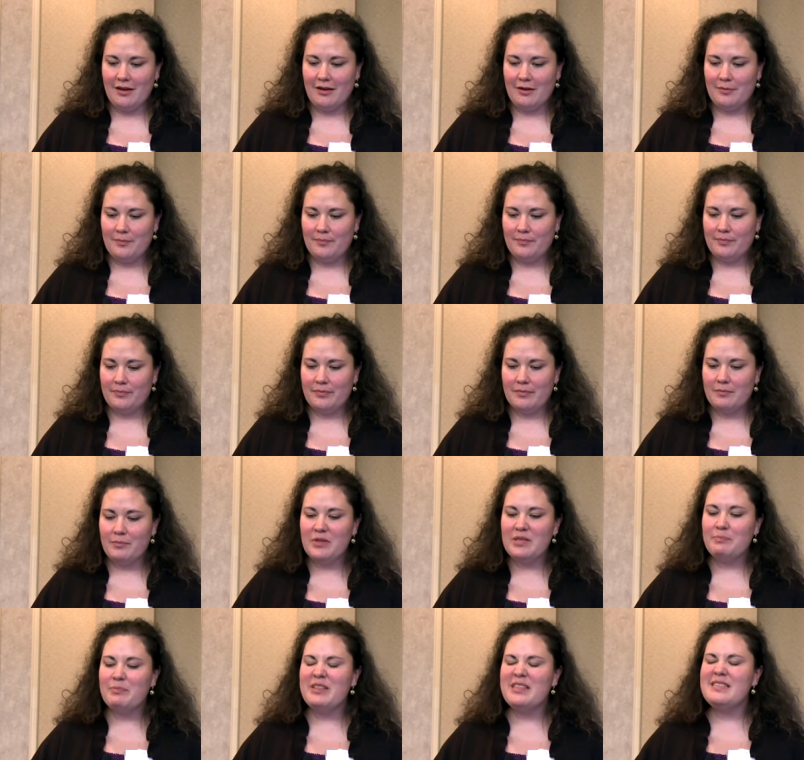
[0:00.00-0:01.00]
Um,
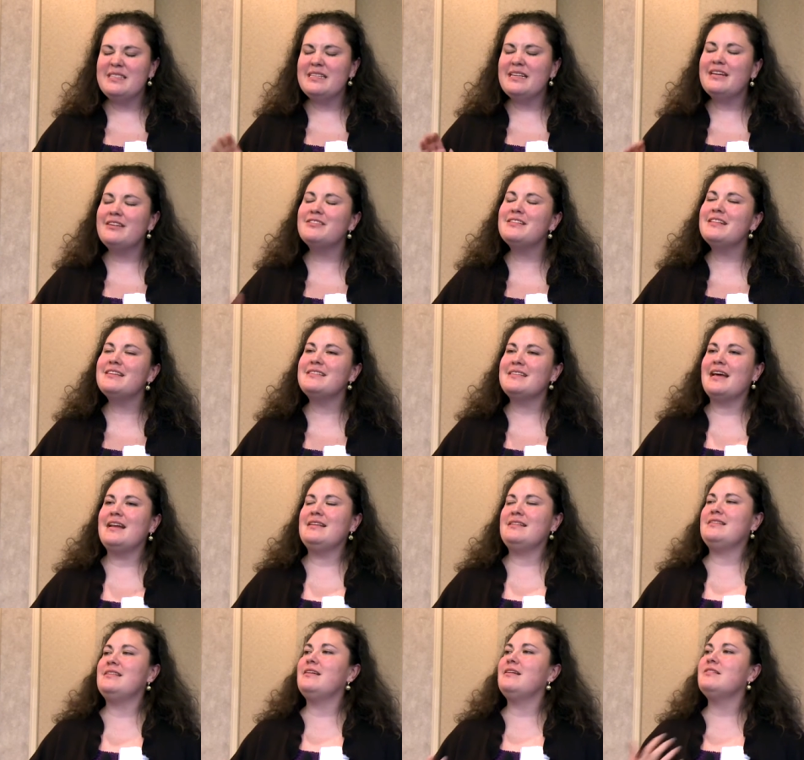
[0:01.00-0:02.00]
But, but see, here's the
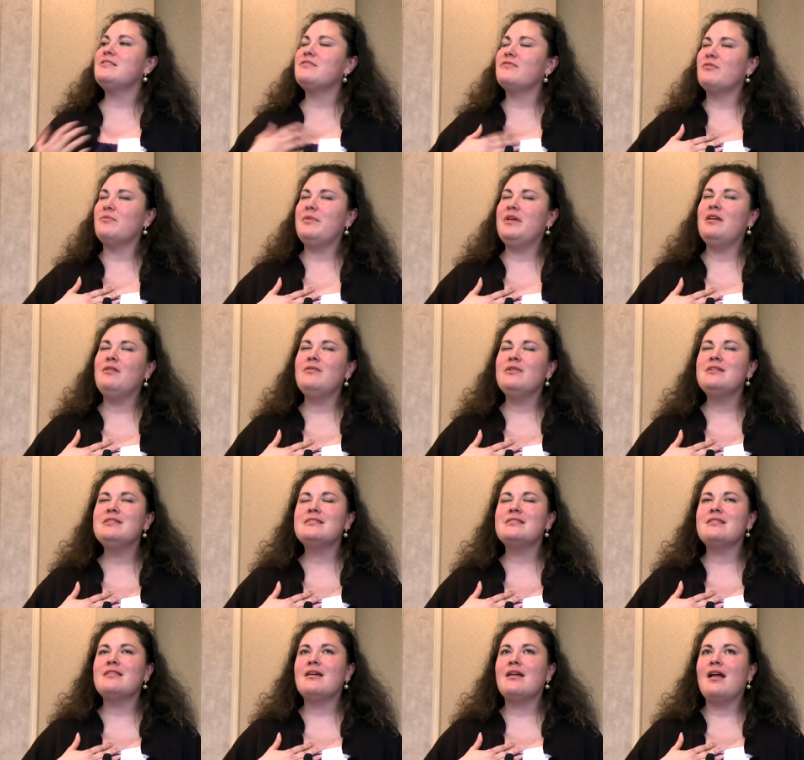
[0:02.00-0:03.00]
saddest thing is for me
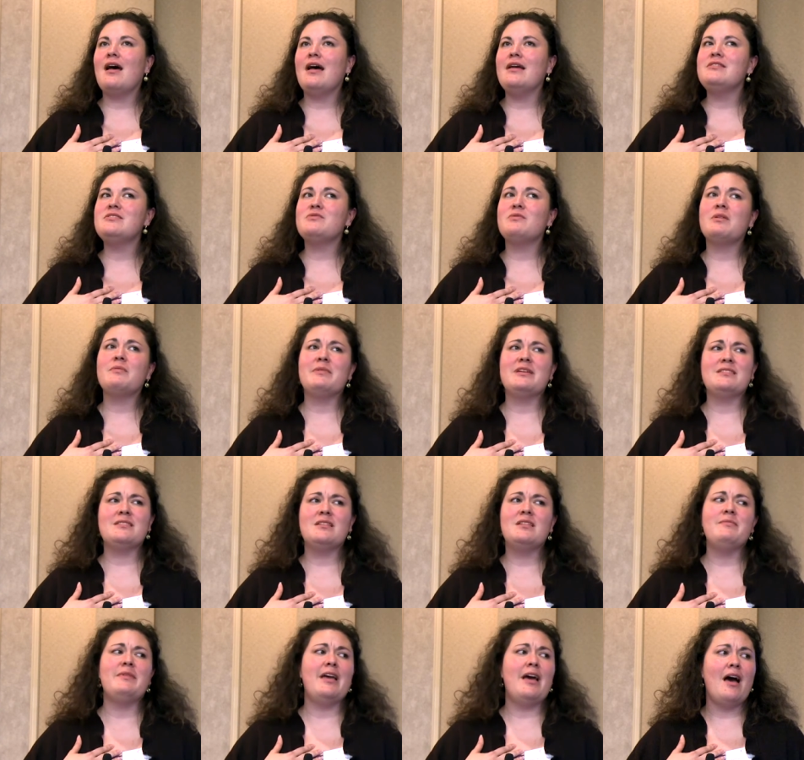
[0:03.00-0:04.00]
was that I just wanted my
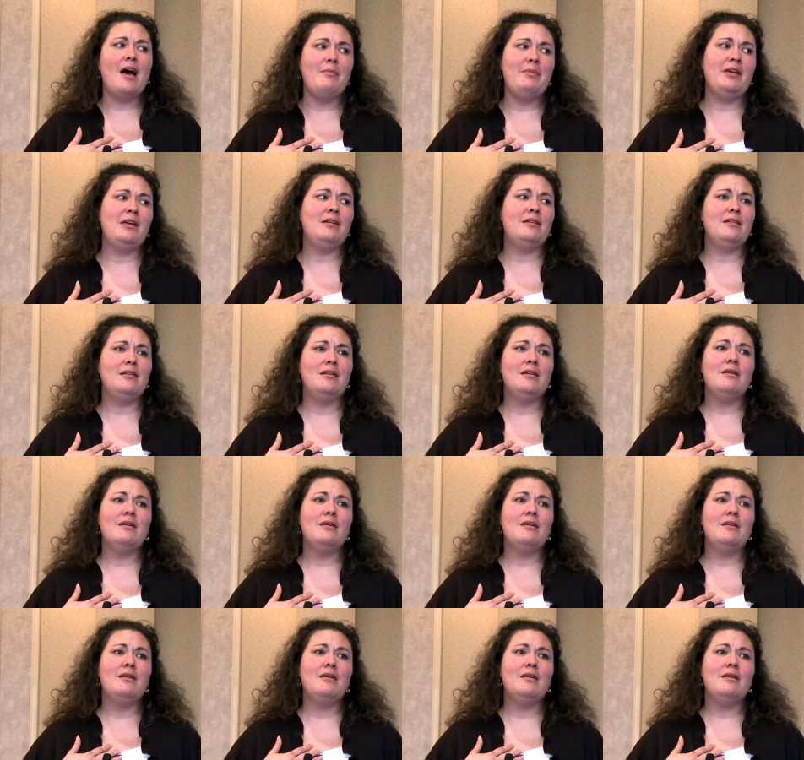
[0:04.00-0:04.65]
son to be happy.